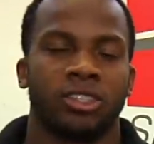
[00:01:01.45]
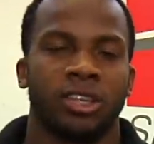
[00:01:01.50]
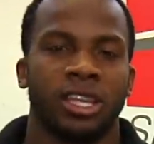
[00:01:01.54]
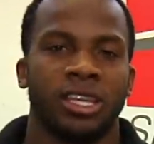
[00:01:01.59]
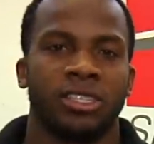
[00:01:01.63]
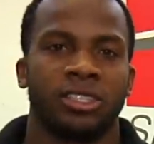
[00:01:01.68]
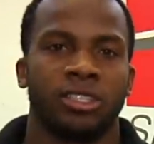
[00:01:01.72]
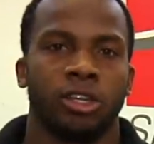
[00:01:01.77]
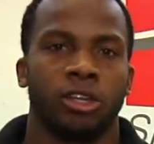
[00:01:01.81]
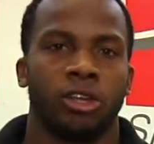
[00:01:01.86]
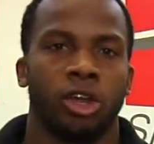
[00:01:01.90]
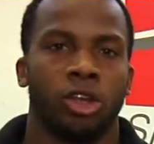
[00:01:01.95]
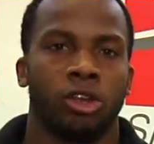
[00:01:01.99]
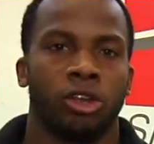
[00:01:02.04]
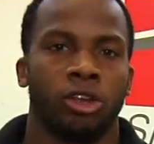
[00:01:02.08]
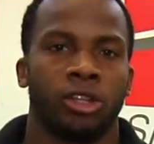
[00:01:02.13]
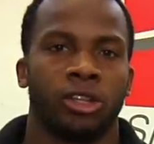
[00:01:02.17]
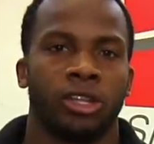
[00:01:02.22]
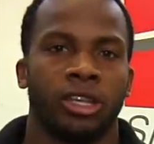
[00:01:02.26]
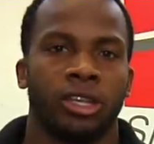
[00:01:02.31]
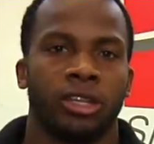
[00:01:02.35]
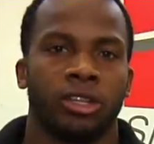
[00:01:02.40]
So they still know
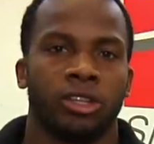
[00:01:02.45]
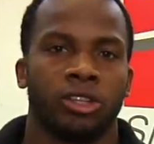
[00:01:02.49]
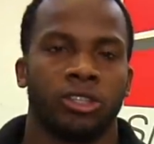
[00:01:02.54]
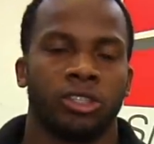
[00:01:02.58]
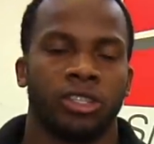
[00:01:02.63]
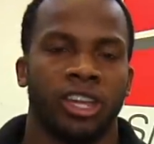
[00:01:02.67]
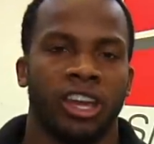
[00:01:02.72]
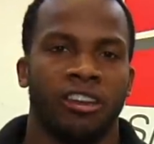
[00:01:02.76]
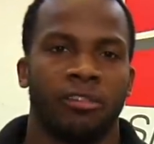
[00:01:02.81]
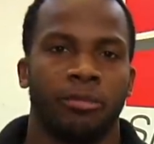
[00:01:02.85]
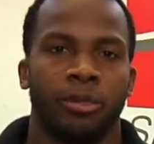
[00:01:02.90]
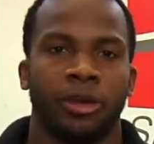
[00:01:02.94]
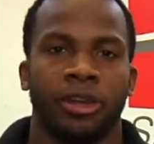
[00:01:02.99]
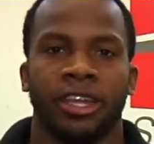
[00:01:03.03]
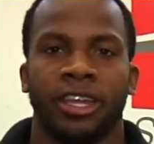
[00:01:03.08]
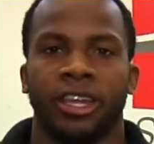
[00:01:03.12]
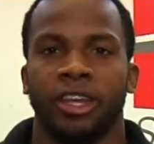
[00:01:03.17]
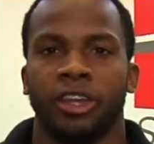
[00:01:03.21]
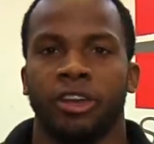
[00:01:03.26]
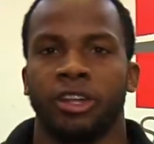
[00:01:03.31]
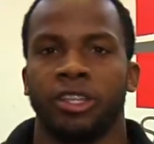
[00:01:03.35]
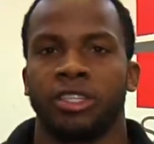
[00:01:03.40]
their, their stuff, but
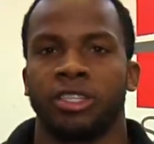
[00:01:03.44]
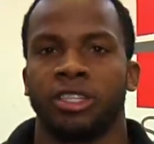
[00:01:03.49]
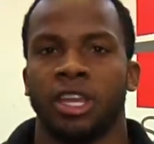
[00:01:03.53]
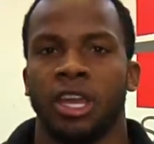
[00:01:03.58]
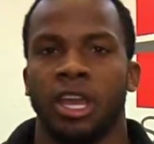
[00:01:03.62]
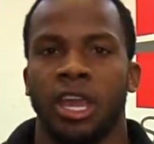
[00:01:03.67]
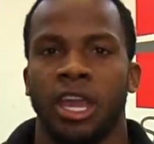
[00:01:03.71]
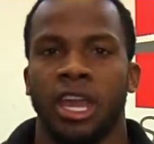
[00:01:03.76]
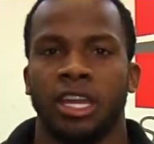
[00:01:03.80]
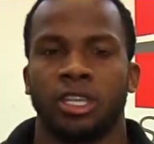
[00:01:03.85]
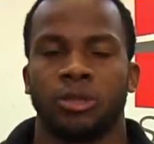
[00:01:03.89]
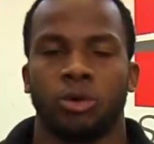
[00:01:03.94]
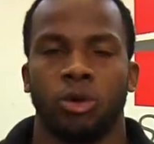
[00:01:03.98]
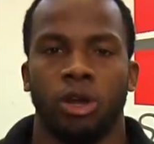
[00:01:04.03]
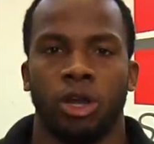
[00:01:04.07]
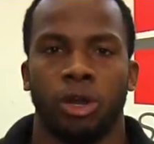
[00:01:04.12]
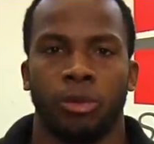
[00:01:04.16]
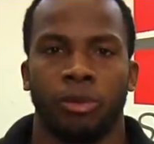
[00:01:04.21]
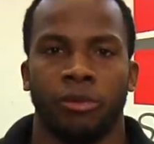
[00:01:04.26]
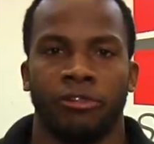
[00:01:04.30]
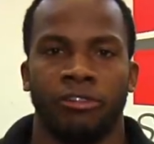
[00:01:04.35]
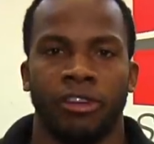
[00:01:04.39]
here it's, it's more
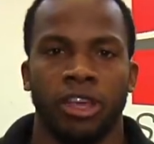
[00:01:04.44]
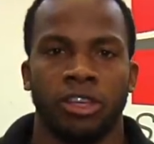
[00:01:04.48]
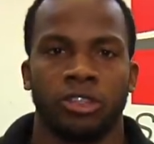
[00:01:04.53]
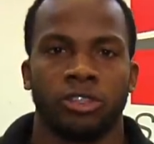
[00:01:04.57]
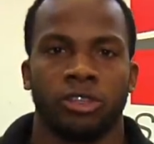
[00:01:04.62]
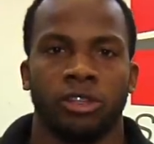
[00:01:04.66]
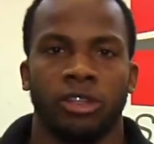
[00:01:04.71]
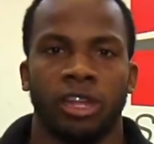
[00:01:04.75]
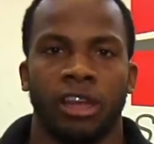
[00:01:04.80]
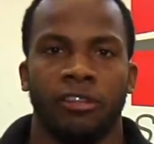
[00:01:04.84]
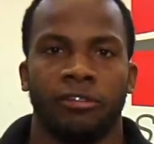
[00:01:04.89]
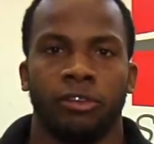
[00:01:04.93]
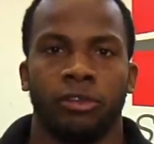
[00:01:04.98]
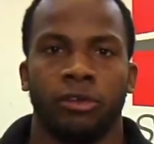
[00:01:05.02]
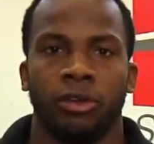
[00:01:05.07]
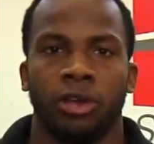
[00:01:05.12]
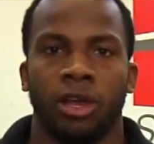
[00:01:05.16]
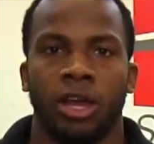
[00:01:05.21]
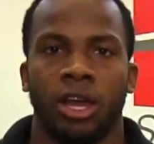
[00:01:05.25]
on a professional level.